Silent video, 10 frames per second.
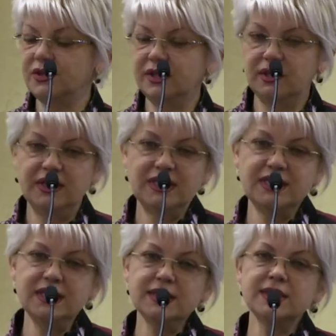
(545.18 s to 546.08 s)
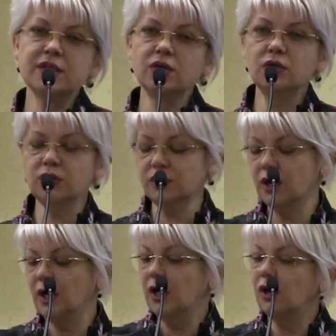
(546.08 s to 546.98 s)
really exist?
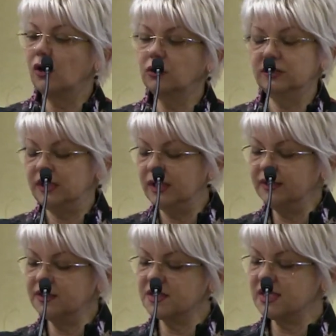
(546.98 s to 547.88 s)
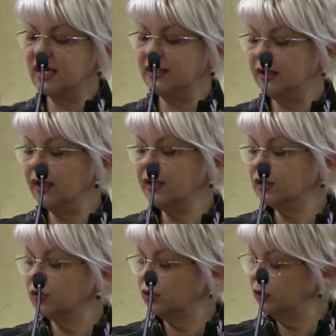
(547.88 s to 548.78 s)
Or, on the other side,
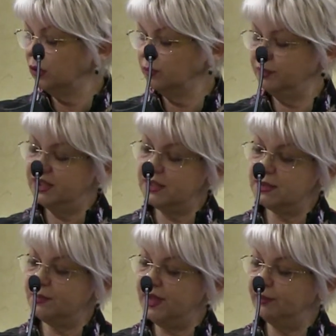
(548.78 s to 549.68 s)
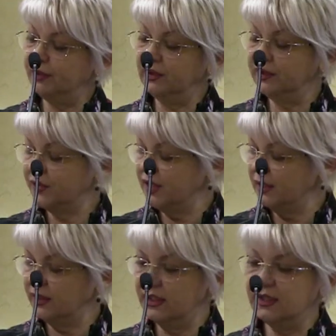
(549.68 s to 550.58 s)
are all obese people
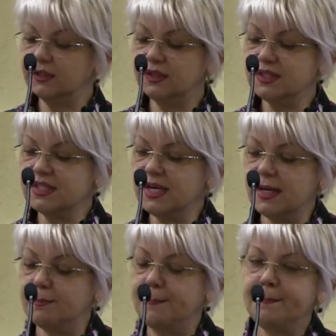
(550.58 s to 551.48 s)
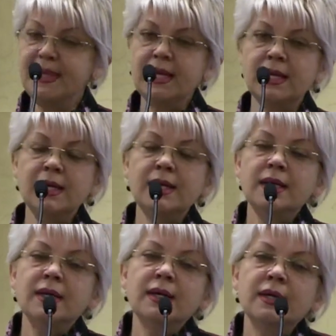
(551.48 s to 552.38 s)
really the same?
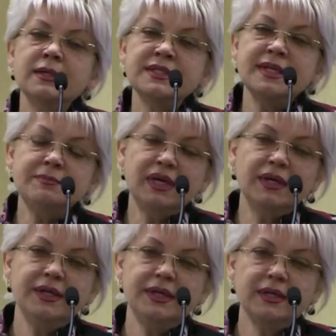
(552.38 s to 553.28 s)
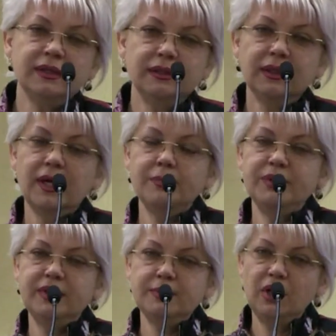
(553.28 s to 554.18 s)
Some clinical
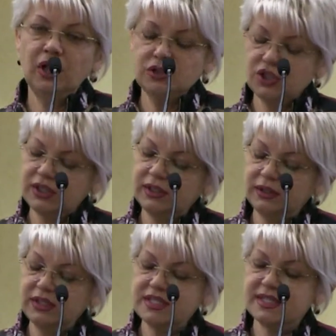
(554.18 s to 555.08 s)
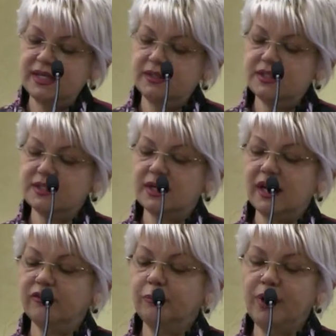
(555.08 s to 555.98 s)
epidemiological studies
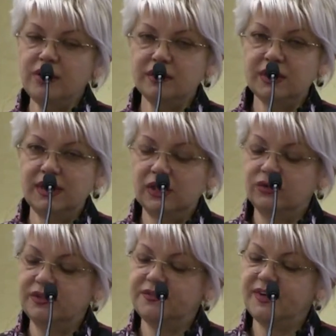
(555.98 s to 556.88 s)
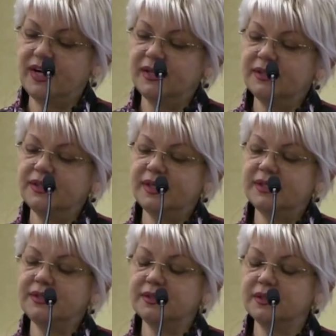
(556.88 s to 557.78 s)
have pointed out the fact
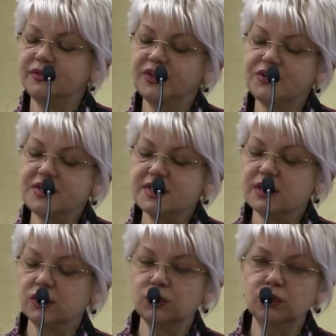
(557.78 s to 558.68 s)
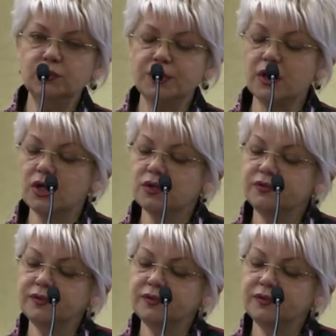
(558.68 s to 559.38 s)
that uh, there is a group of